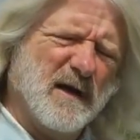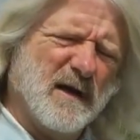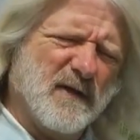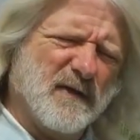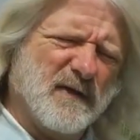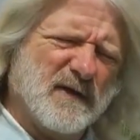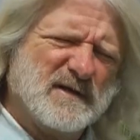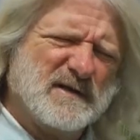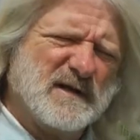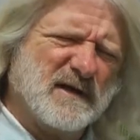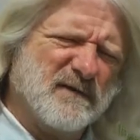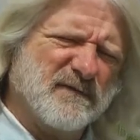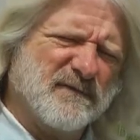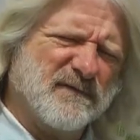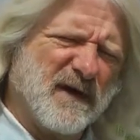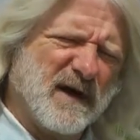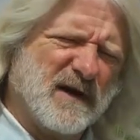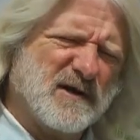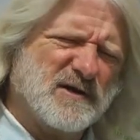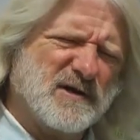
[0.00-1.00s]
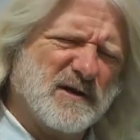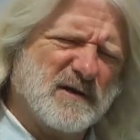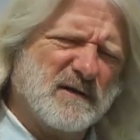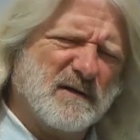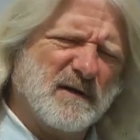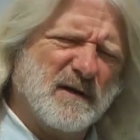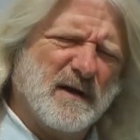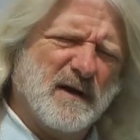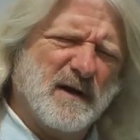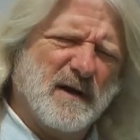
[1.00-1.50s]
this
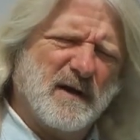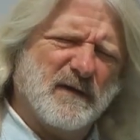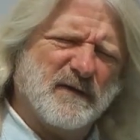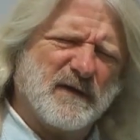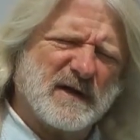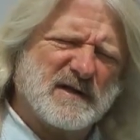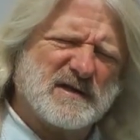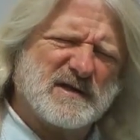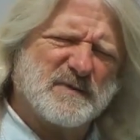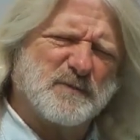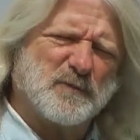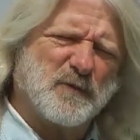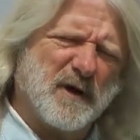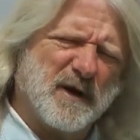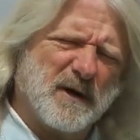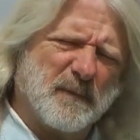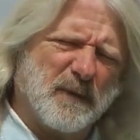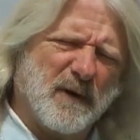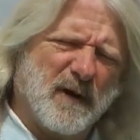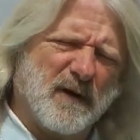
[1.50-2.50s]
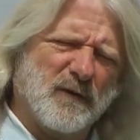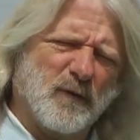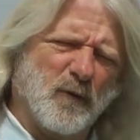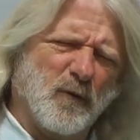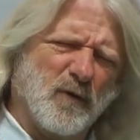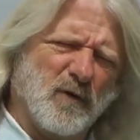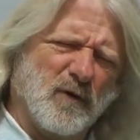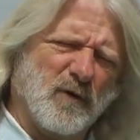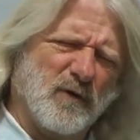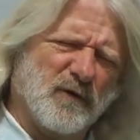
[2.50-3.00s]
infection that's spread upon the
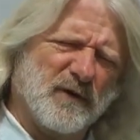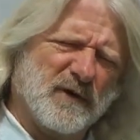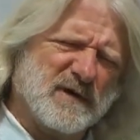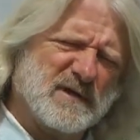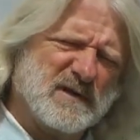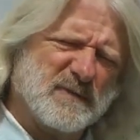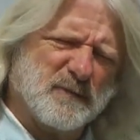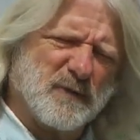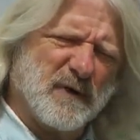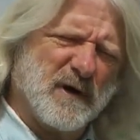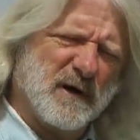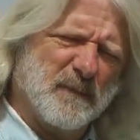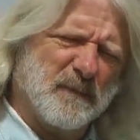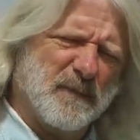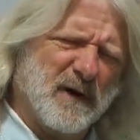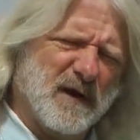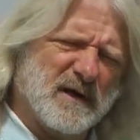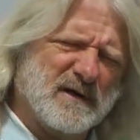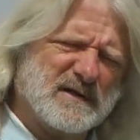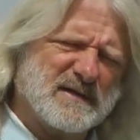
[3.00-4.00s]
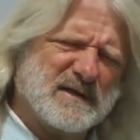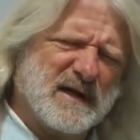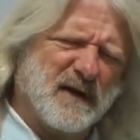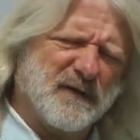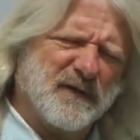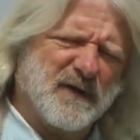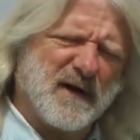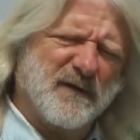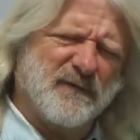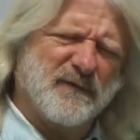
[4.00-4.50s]
world and spread upon
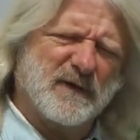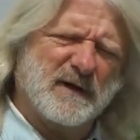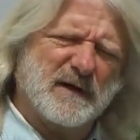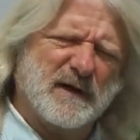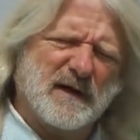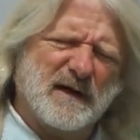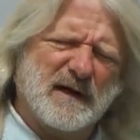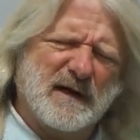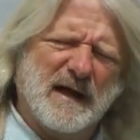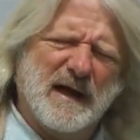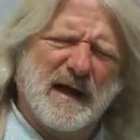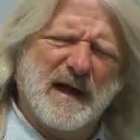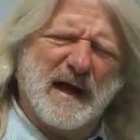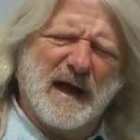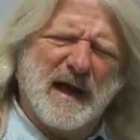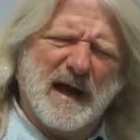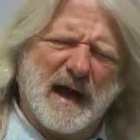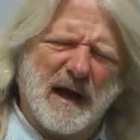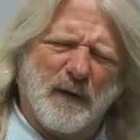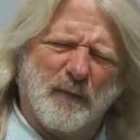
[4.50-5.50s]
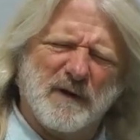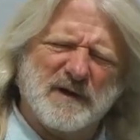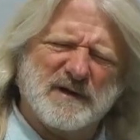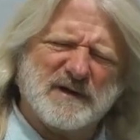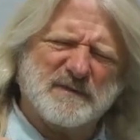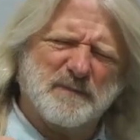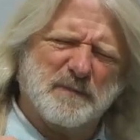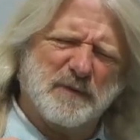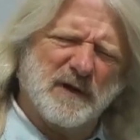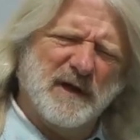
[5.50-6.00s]
South Africa. And we
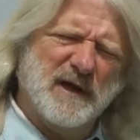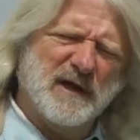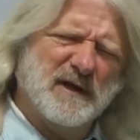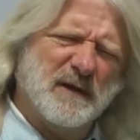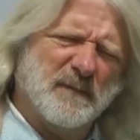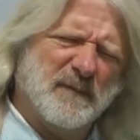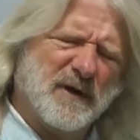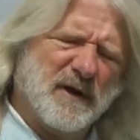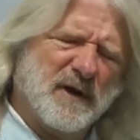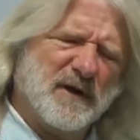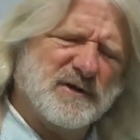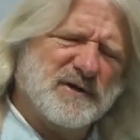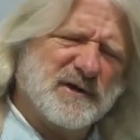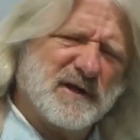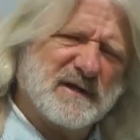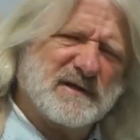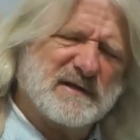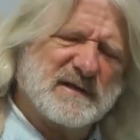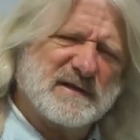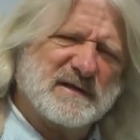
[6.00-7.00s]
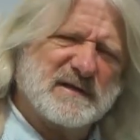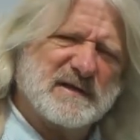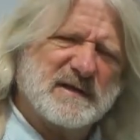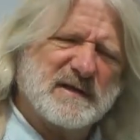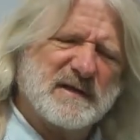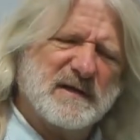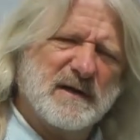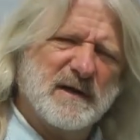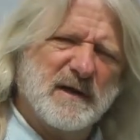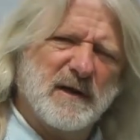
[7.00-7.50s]
just plead the blood of
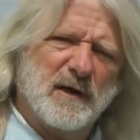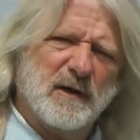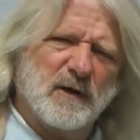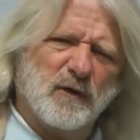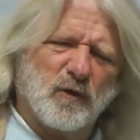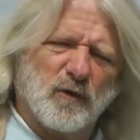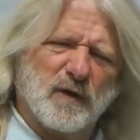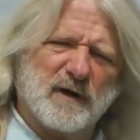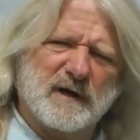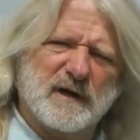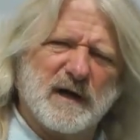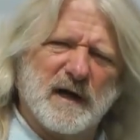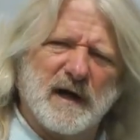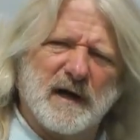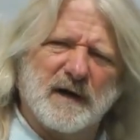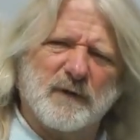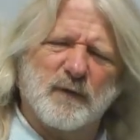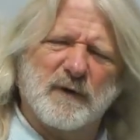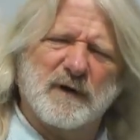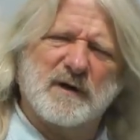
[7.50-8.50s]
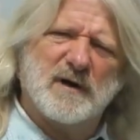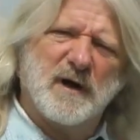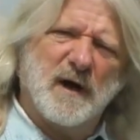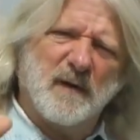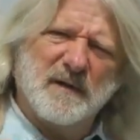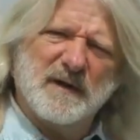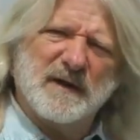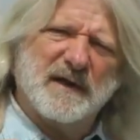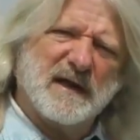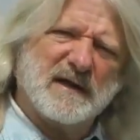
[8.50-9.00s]
Jesus, Lord God. We
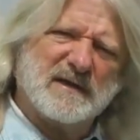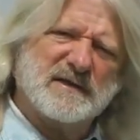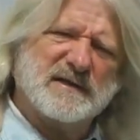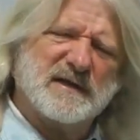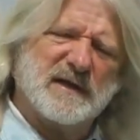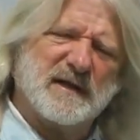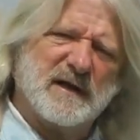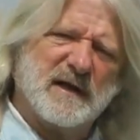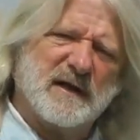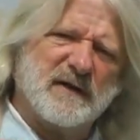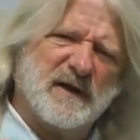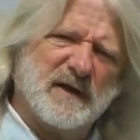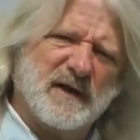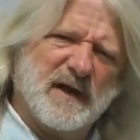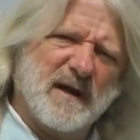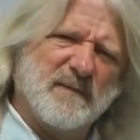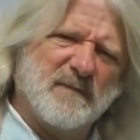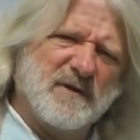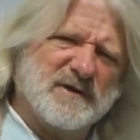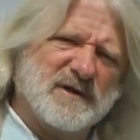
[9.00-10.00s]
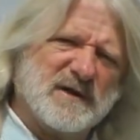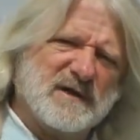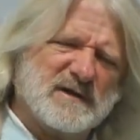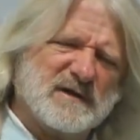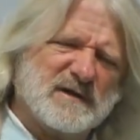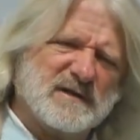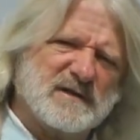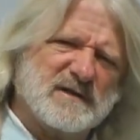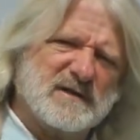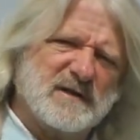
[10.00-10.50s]
come against it in the name of
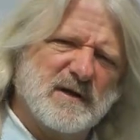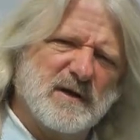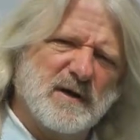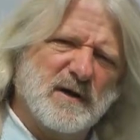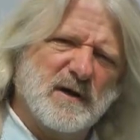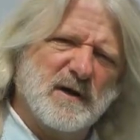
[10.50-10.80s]
Jesus.